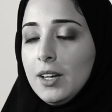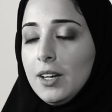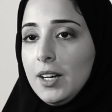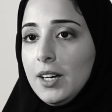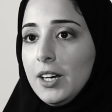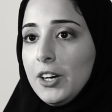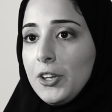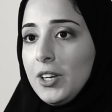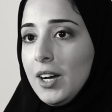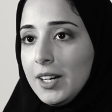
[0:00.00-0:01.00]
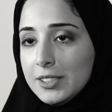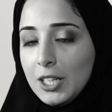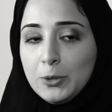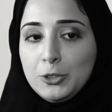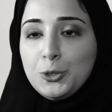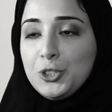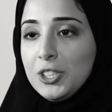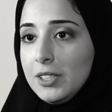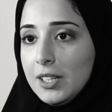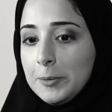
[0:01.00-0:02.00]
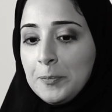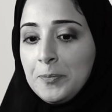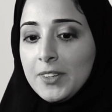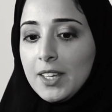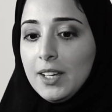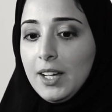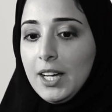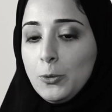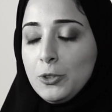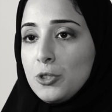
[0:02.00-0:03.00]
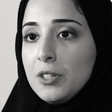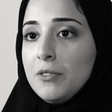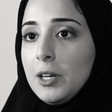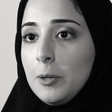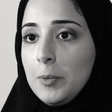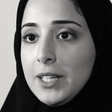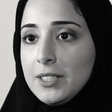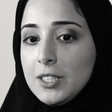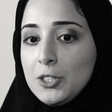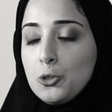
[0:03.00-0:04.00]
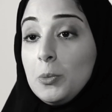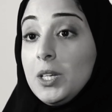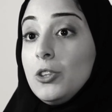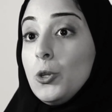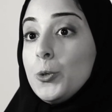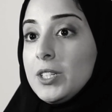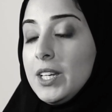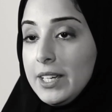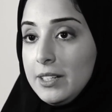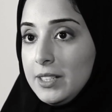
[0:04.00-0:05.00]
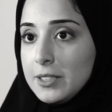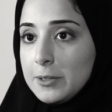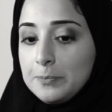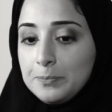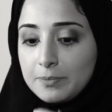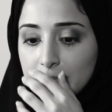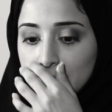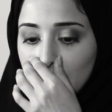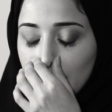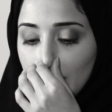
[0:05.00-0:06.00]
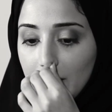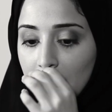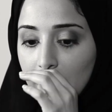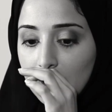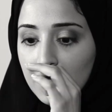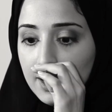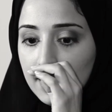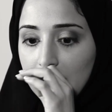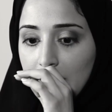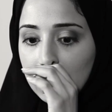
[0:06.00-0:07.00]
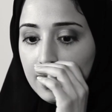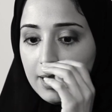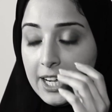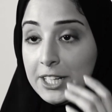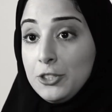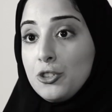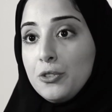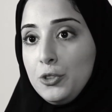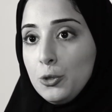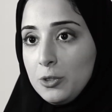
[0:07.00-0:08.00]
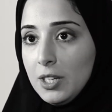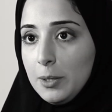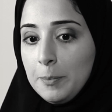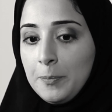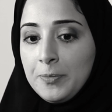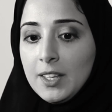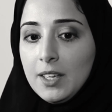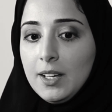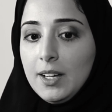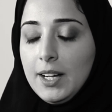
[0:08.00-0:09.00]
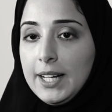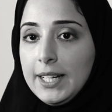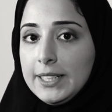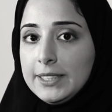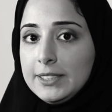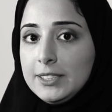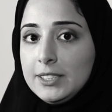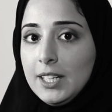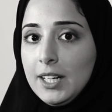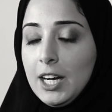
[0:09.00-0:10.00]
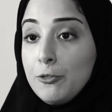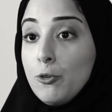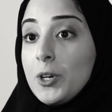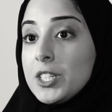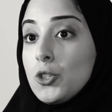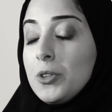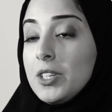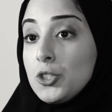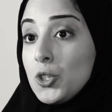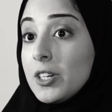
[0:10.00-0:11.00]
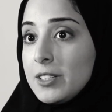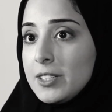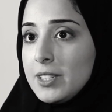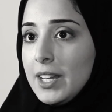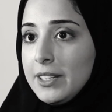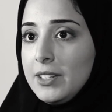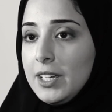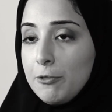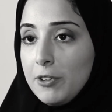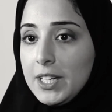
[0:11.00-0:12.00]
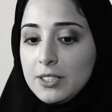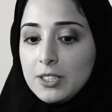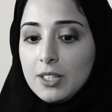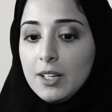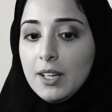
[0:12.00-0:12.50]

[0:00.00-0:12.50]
Riyadh, I went to Jeddah. I went to several places to meet those ladies. I interviewed them, and I focused on the struggles that they faced.